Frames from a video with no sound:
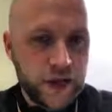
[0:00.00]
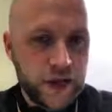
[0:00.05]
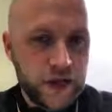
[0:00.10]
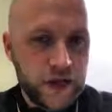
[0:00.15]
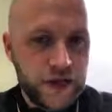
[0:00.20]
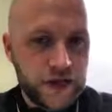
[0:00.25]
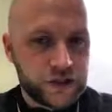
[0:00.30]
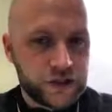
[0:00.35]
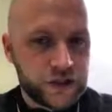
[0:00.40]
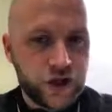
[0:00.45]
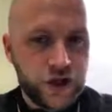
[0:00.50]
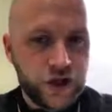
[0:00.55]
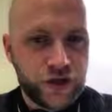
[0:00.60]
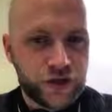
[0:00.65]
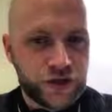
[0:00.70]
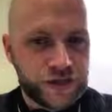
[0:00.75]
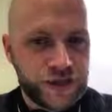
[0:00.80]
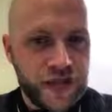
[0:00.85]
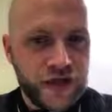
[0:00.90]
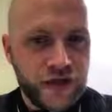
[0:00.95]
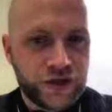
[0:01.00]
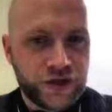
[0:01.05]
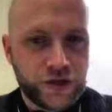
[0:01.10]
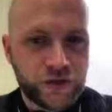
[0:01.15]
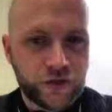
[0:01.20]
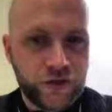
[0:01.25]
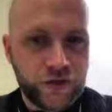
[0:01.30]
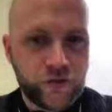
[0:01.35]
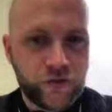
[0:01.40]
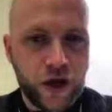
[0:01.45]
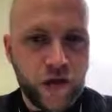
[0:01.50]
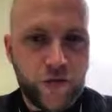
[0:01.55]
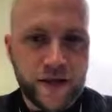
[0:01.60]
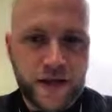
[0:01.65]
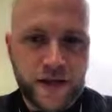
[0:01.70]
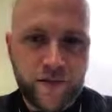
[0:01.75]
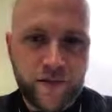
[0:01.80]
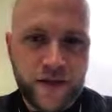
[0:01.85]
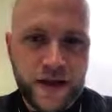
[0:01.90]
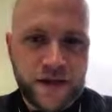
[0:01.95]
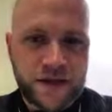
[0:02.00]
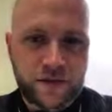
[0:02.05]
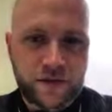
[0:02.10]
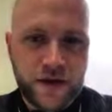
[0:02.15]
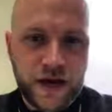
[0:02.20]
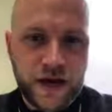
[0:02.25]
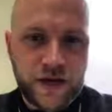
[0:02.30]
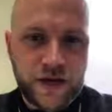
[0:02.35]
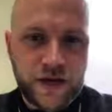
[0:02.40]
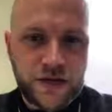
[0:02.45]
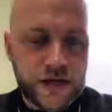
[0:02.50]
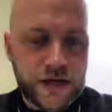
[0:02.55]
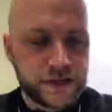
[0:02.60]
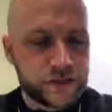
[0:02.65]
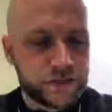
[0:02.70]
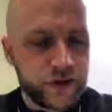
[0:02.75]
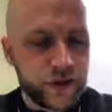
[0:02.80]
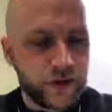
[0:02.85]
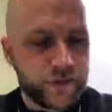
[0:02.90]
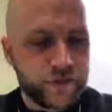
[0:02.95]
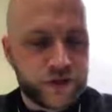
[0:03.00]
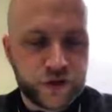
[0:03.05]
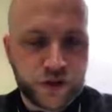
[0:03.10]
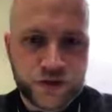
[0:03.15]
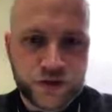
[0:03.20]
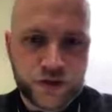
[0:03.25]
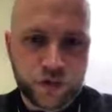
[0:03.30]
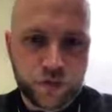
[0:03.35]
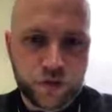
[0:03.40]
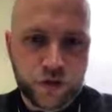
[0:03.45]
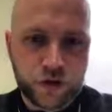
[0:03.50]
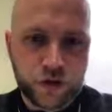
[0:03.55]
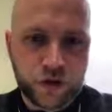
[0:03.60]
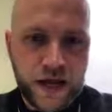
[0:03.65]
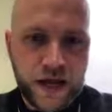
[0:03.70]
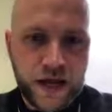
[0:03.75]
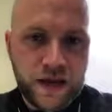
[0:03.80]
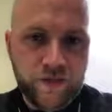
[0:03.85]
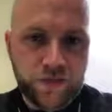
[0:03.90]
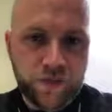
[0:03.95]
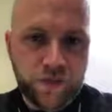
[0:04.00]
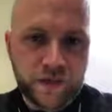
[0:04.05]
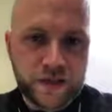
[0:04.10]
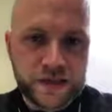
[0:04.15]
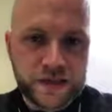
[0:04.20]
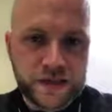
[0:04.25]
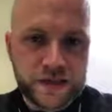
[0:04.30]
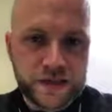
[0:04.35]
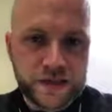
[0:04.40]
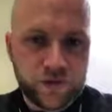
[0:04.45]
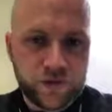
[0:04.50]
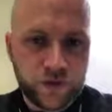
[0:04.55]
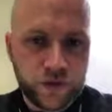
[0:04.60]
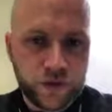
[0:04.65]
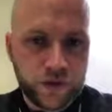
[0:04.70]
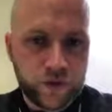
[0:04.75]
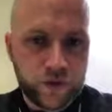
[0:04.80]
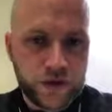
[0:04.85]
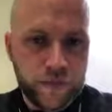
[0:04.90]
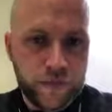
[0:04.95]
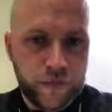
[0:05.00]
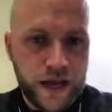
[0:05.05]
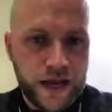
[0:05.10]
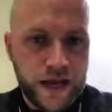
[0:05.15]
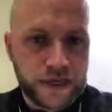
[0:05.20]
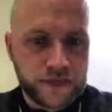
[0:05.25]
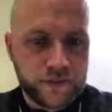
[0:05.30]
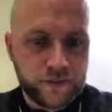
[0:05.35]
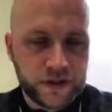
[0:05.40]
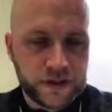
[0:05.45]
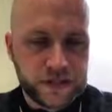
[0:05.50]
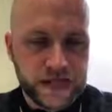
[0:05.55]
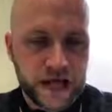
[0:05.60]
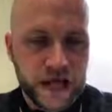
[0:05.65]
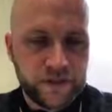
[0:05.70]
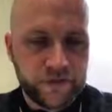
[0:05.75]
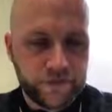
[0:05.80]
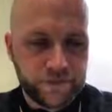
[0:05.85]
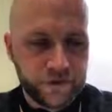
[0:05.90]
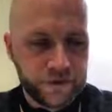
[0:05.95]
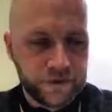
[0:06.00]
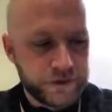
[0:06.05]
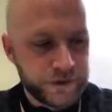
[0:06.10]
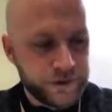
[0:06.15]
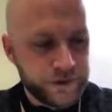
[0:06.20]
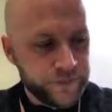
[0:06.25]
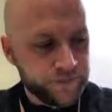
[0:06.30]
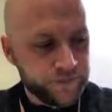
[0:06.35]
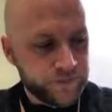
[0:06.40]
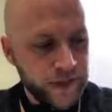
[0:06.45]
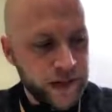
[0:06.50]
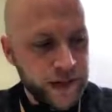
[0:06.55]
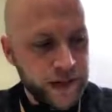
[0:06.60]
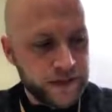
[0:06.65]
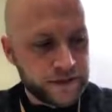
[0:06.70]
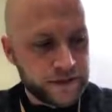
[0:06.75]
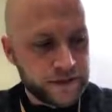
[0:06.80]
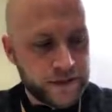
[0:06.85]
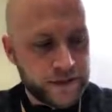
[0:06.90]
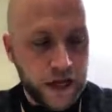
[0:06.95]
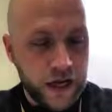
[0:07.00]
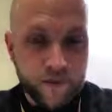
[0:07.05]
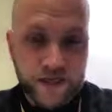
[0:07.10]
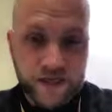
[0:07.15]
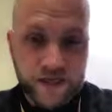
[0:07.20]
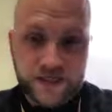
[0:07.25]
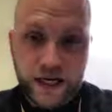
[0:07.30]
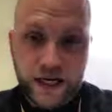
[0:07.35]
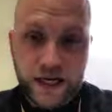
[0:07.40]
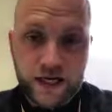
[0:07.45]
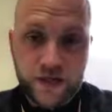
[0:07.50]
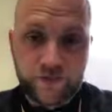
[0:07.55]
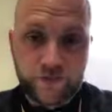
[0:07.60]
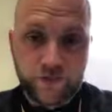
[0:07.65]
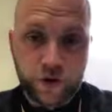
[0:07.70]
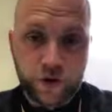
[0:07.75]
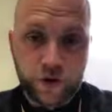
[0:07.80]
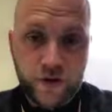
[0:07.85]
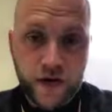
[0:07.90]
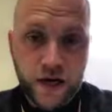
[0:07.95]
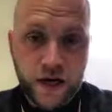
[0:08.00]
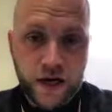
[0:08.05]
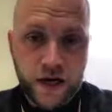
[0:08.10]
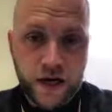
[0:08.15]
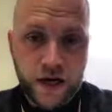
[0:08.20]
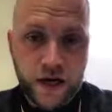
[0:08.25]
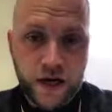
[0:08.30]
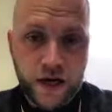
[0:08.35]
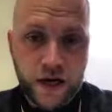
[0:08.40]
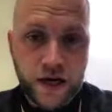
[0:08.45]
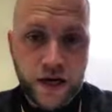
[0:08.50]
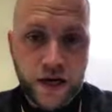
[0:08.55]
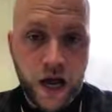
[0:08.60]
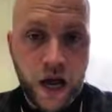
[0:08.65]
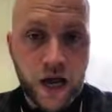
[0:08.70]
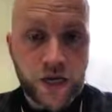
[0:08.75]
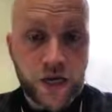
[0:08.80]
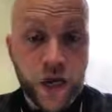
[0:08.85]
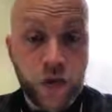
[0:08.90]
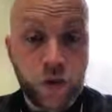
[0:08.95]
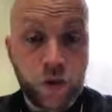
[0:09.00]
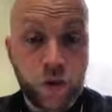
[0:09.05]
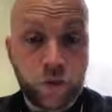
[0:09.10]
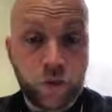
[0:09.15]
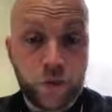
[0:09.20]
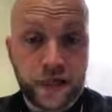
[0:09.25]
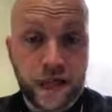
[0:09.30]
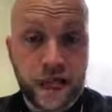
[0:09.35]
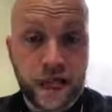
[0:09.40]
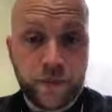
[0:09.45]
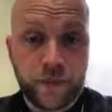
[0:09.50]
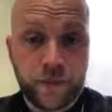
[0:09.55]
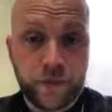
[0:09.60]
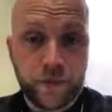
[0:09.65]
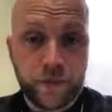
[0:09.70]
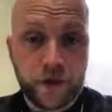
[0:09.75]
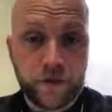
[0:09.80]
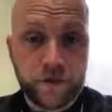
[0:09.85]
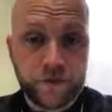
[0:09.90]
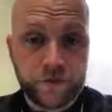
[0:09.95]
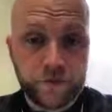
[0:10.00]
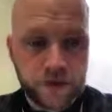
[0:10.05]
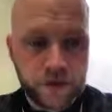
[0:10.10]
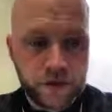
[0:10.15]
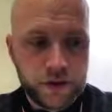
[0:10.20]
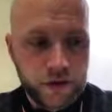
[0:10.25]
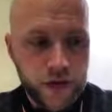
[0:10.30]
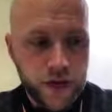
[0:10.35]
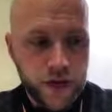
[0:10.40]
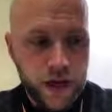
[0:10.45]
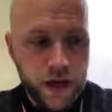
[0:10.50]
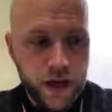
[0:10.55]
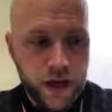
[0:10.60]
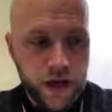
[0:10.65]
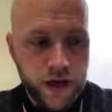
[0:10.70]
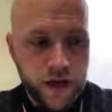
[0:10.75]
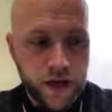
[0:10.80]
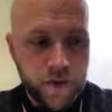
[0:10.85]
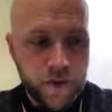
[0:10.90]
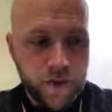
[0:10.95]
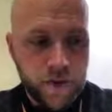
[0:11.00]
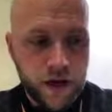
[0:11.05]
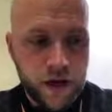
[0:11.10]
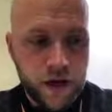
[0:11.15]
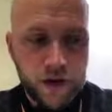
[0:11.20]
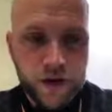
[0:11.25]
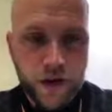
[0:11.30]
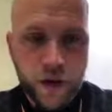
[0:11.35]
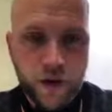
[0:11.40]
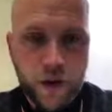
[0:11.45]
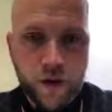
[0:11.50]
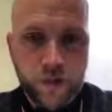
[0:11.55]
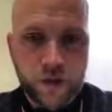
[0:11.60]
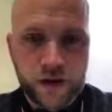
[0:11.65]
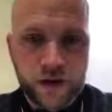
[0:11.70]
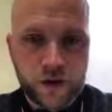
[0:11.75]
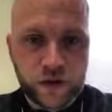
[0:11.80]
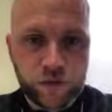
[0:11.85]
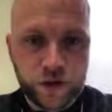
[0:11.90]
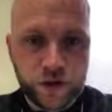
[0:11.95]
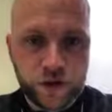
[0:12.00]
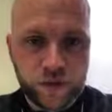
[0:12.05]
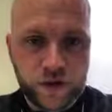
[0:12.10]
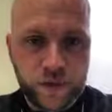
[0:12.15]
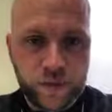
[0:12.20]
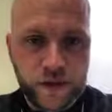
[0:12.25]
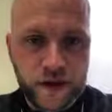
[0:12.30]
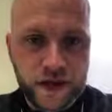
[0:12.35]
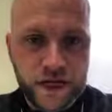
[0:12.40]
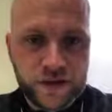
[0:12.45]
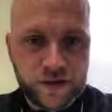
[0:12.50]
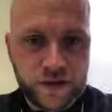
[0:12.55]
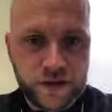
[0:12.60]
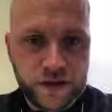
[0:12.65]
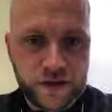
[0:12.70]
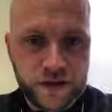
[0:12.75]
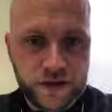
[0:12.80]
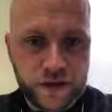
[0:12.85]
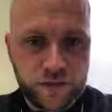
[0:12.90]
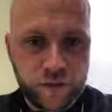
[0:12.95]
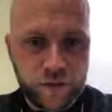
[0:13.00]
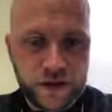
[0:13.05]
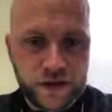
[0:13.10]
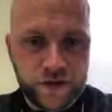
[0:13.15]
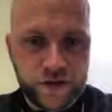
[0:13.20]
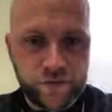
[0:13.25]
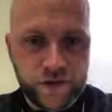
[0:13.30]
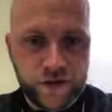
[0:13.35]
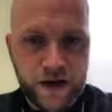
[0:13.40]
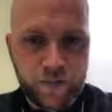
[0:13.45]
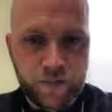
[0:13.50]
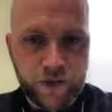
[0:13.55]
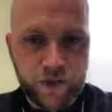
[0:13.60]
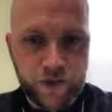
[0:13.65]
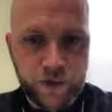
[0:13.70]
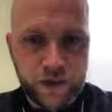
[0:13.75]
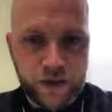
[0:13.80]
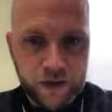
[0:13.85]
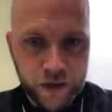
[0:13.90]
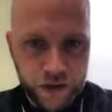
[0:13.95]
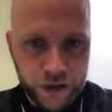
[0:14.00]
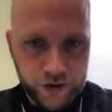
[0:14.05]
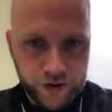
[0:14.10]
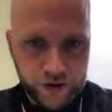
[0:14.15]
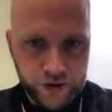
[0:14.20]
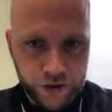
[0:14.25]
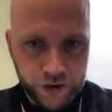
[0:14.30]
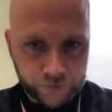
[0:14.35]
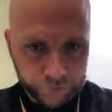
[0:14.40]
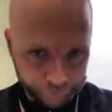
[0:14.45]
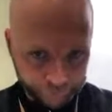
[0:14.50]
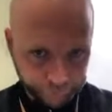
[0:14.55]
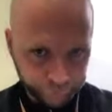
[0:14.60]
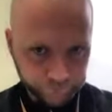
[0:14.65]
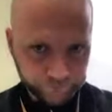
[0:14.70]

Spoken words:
in certain stages we've got to become better at. And that's my opportunity to work on that in pre-season with the players and my staff. And I'm excited for it. And I know what we're capable of. I know how we can work with the players within the framework that we got. So